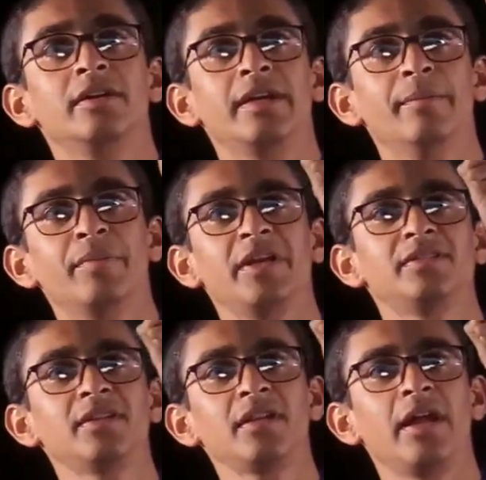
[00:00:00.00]

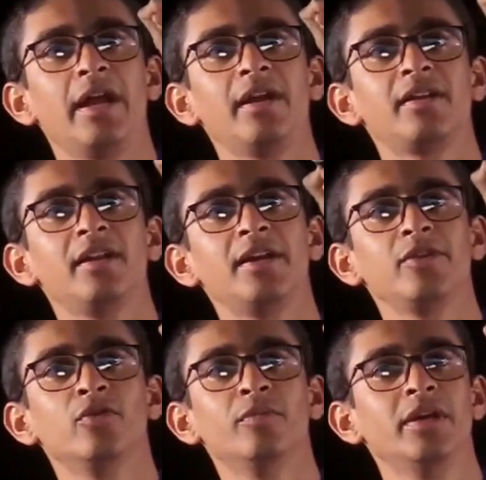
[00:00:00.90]
temperature and
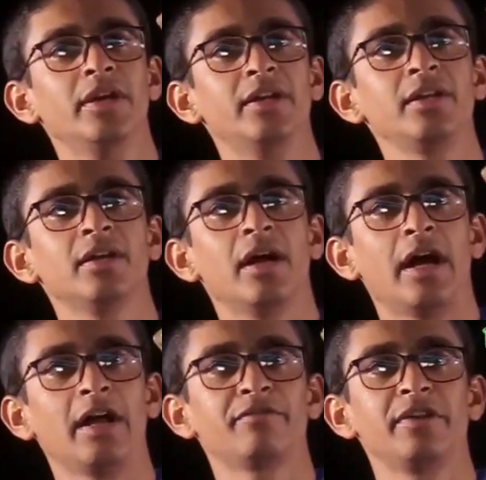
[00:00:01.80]
relative humidity
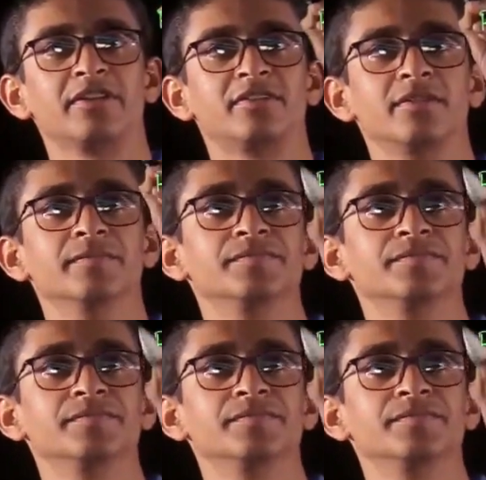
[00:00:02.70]
are fixed.